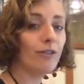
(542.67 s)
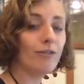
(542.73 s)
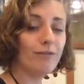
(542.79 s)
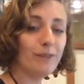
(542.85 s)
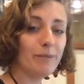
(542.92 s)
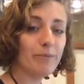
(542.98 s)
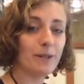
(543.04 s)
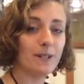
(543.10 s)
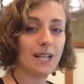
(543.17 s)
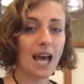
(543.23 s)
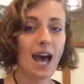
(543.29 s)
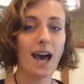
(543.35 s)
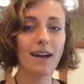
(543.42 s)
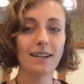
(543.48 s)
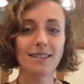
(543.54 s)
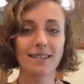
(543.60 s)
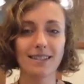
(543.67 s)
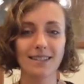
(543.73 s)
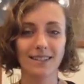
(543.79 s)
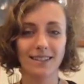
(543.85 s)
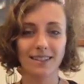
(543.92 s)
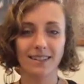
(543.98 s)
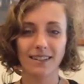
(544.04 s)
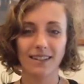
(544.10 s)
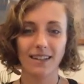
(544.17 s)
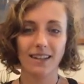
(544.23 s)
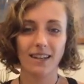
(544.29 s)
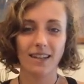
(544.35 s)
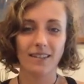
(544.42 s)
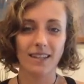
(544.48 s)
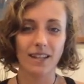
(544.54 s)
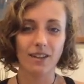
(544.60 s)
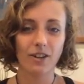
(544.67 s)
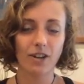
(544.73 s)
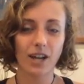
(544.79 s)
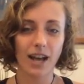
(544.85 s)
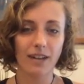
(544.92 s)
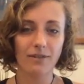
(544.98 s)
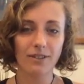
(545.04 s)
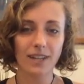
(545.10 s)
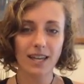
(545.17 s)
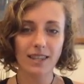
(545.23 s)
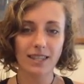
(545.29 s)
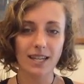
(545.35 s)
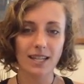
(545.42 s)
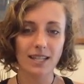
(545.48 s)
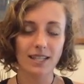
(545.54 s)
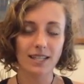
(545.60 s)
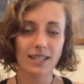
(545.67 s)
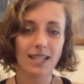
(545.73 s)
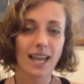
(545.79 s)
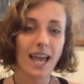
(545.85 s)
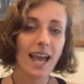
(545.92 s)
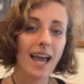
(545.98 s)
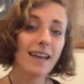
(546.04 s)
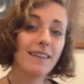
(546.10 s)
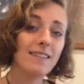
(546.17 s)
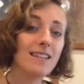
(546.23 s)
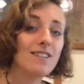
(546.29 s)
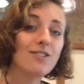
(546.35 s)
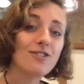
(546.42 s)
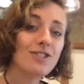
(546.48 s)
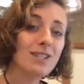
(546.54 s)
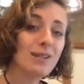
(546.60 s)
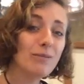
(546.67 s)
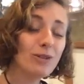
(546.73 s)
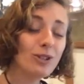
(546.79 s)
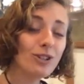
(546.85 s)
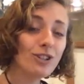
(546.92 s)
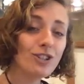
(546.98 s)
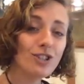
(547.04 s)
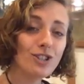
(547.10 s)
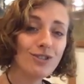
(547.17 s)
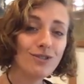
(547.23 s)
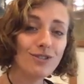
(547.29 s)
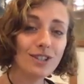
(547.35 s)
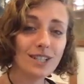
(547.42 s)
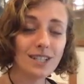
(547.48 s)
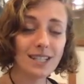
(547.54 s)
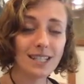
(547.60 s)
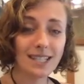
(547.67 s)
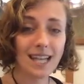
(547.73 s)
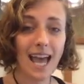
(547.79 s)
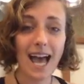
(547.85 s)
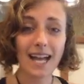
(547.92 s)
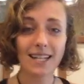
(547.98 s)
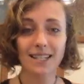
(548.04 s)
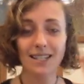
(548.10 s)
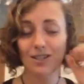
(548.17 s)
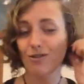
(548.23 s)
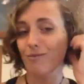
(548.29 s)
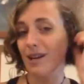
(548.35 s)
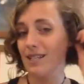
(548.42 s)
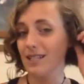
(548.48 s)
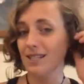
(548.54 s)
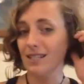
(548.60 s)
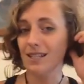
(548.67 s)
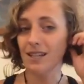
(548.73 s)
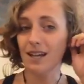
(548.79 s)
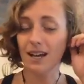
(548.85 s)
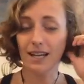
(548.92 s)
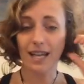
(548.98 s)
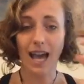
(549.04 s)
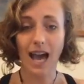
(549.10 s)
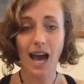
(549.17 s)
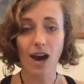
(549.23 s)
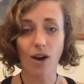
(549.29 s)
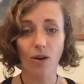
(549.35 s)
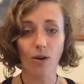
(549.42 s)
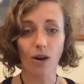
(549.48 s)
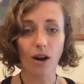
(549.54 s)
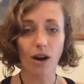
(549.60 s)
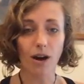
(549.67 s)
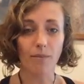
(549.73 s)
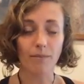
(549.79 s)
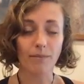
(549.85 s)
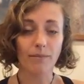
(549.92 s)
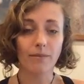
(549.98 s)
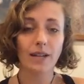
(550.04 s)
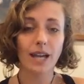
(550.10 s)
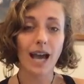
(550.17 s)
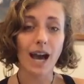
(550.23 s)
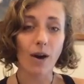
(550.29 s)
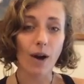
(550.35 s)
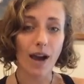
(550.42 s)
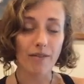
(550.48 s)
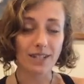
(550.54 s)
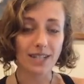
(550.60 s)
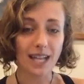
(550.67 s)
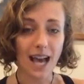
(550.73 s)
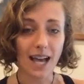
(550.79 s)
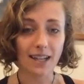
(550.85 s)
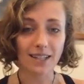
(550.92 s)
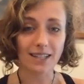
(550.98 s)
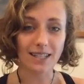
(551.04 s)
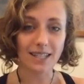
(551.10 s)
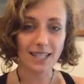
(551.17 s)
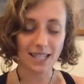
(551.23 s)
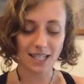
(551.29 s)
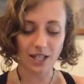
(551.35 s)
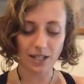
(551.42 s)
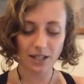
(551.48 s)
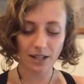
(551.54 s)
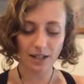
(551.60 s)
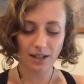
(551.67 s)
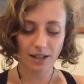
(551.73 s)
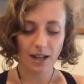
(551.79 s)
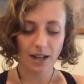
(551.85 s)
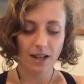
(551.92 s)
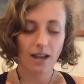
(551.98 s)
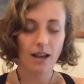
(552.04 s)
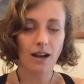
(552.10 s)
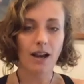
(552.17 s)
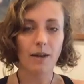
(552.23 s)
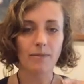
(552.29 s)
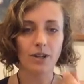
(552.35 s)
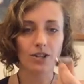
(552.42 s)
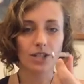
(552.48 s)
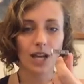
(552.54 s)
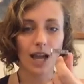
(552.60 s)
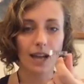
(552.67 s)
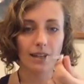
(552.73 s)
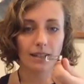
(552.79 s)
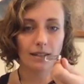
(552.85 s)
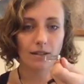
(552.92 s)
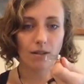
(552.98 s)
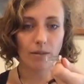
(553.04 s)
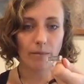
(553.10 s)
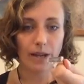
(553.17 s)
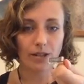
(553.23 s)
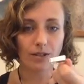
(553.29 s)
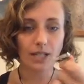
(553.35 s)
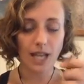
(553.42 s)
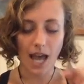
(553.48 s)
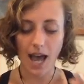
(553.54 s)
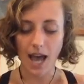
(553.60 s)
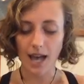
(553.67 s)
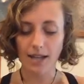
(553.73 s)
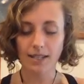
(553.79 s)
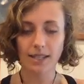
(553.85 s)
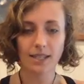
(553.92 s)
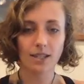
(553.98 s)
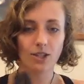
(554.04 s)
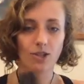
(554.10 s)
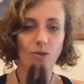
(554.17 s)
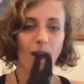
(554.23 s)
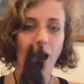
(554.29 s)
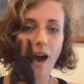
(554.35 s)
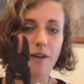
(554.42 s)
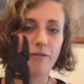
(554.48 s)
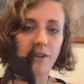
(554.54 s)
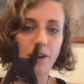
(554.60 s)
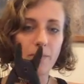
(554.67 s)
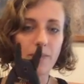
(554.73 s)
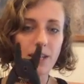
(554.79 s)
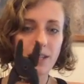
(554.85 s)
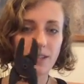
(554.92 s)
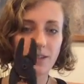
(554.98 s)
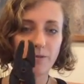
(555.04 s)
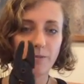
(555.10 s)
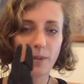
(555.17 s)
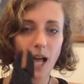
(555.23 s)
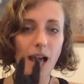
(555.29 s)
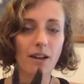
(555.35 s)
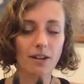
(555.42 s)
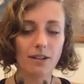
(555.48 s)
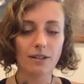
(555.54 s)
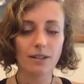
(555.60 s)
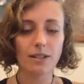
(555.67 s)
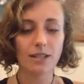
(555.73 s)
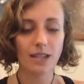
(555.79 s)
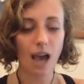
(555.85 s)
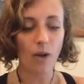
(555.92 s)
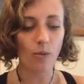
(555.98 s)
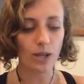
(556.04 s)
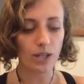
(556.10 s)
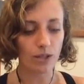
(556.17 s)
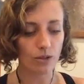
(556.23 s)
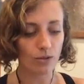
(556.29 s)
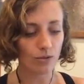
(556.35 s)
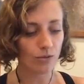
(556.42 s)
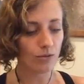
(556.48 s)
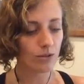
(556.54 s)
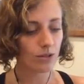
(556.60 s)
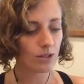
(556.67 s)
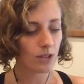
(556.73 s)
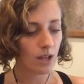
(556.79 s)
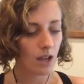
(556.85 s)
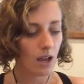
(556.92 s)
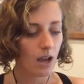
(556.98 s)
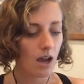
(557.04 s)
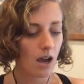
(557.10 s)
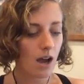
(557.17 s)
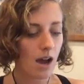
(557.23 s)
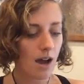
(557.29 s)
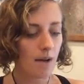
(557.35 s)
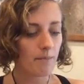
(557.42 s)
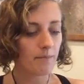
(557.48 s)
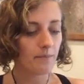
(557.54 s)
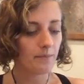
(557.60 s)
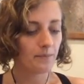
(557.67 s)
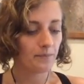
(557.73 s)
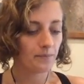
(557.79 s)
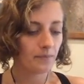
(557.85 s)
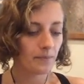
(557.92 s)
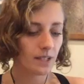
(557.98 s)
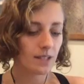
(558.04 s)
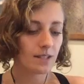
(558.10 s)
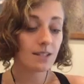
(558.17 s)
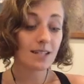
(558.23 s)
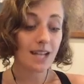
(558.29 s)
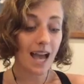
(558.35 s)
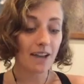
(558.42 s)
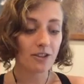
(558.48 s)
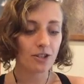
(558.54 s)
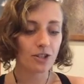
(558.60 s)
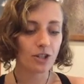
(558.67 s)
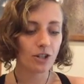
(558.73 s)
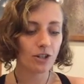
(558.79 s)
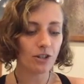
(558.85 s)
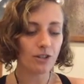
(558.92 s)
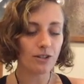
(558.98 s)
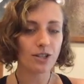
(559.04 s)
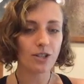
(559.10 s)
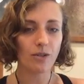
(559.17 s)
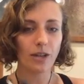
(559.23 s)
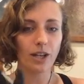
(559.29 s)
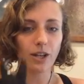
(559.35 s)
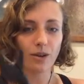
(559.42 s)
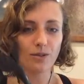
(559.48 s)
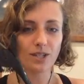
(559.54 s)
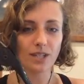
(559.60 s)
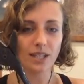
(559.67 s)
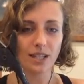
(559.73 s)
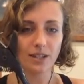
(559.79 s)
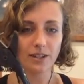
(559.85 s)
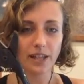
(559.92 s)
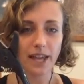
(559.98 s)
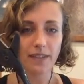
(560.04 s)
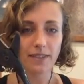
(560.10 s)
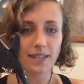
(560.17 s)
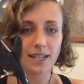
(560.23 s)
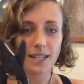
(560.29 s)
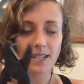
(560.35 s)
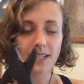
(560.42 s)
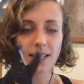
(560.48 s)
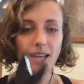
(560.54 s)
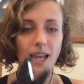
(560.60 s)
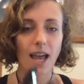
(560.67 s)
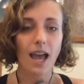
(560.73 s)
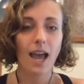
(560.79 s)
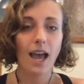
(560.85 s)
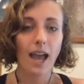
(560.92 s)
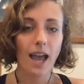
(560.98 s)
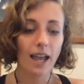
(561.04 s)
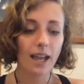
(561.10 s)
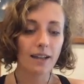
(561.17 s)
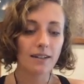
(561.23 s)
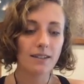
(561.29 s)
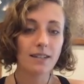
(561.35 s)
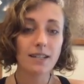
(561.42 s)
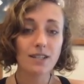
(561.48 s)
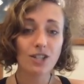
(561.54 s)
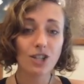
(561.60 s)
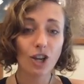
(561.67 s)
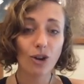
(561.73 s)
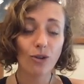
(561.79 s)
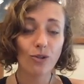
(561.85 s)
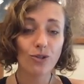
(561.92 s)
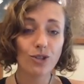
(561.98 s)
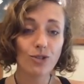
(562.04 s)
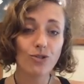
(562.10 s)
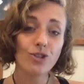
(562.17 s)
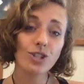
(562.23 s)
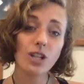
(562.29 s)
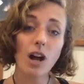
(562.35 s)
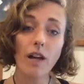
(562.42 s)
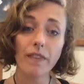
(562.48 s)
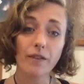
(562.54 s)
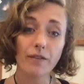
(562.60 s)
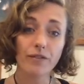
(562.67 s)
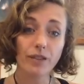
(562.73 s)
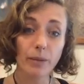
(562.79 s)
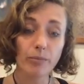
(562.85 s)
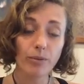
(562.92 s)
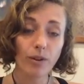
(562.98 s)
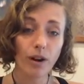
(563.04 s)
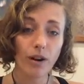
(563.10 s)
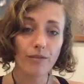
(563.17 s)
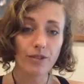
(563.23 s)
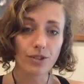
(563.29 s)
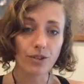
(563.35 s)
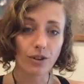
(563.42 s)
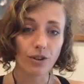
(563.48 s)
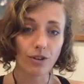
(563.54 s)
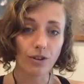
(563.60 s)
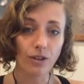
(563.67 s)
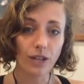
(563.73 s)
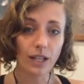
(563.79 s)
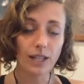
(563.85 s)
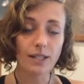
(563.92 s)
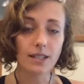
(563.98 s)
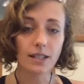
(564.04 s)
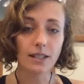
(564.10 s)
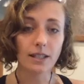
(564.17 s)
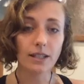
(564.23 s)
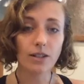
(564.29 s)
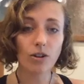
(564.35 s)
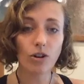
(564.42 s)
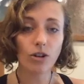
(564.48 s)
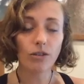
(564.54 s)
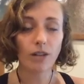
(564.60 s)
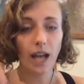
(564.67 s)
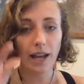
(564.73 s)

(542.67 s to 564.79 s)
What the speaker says: flipper tags. They look kind of like this, and these are similar to the tags that you might see a cow have a tag in its ear. They're tiny little metal tags. You have a piece of pliers that we use to tag the turtle. So it goes in here like this, and this goes usually on the flipper of the turtle. It's a little